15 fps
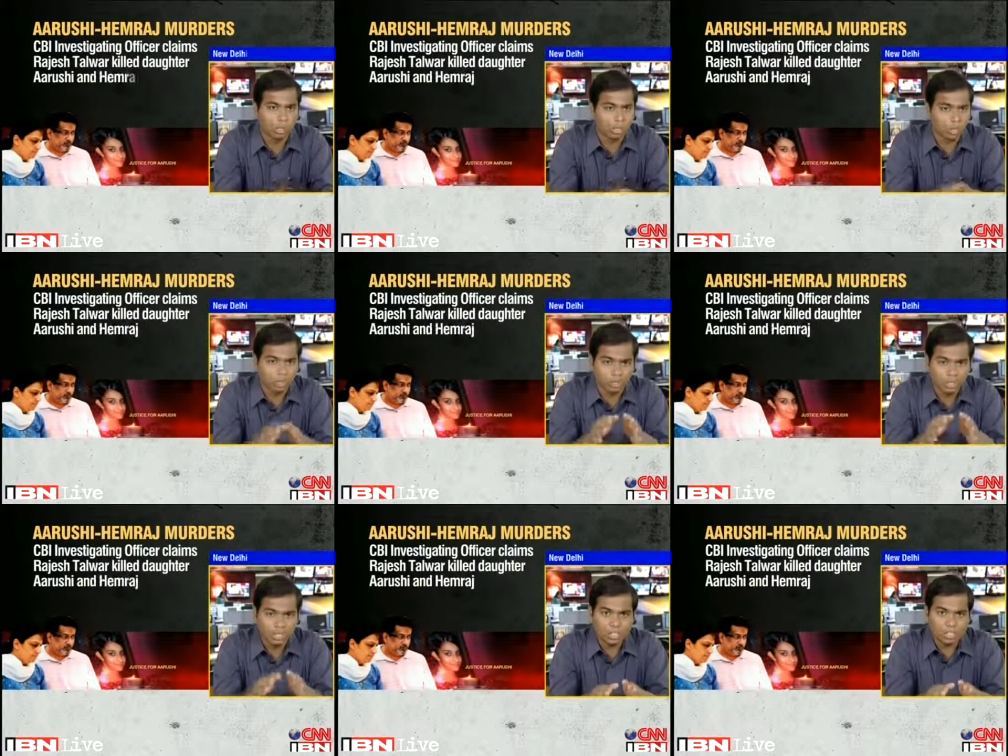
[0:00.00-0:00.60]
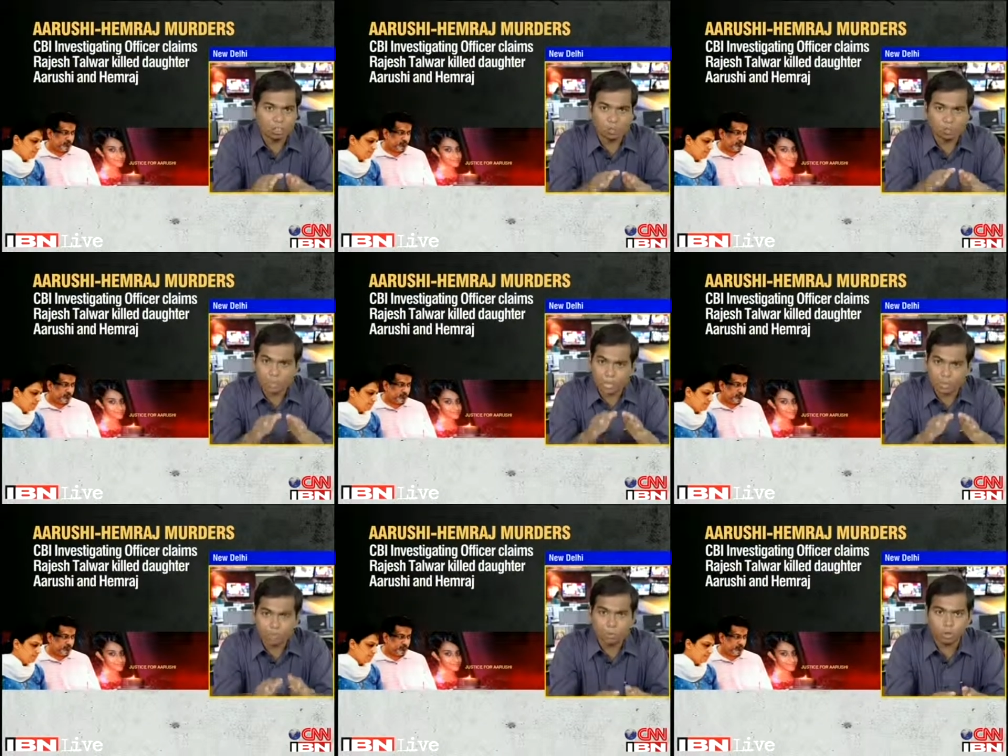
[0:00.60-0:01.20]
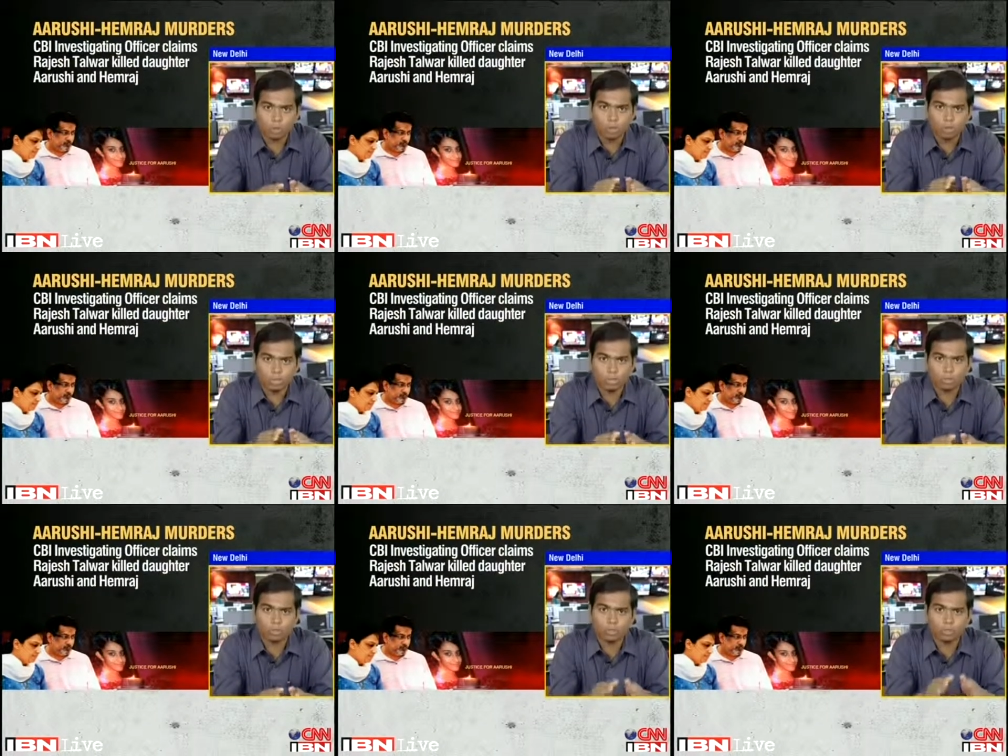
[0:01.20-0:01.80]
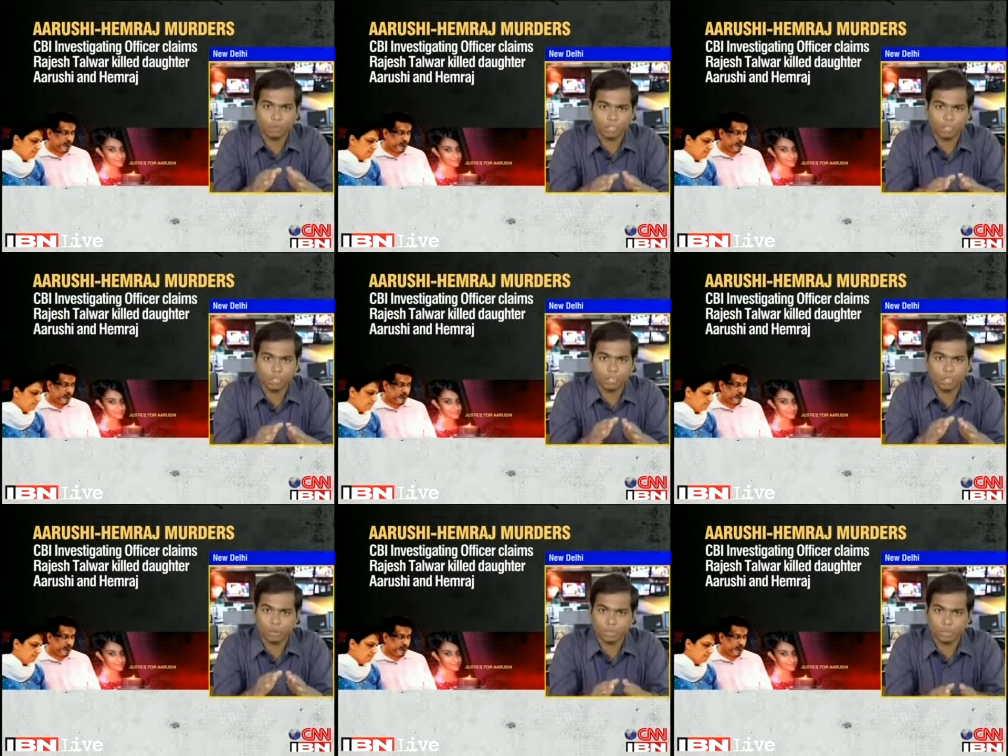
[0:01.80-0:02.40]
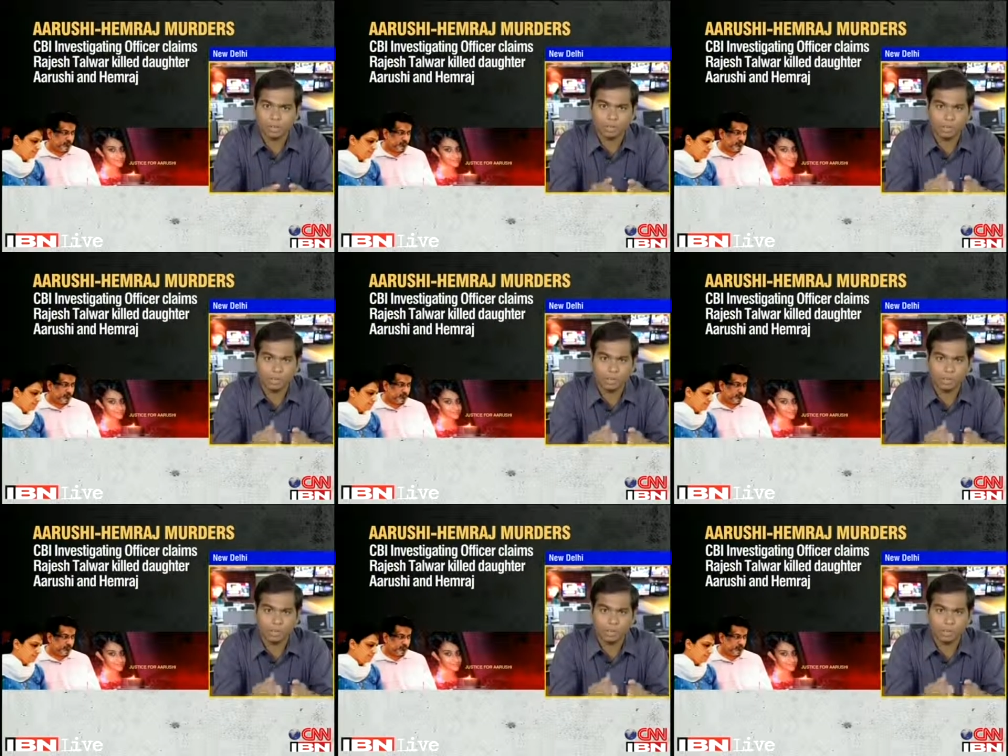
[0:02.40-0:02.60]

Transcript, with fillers: Now these two are the important disclosures which is coming in in a